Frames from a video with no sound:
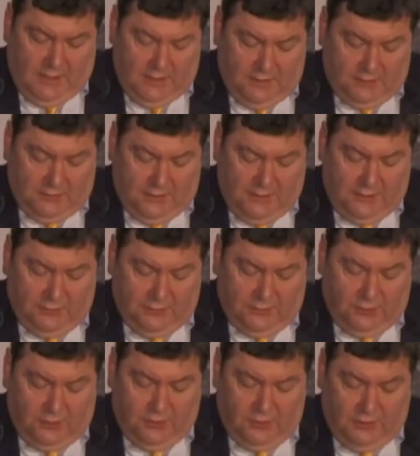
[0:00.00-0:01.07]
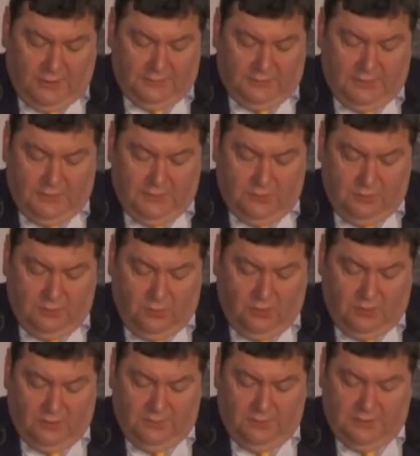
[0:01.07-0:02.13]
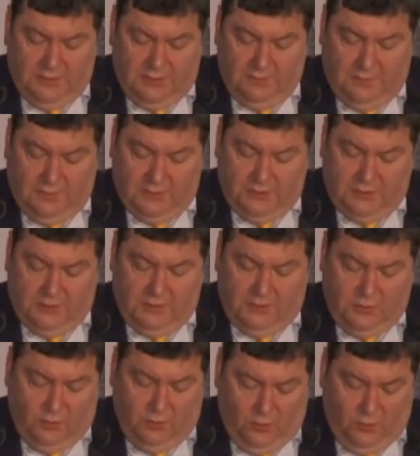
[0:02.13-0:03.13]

I try to talk less and do more, which I wish you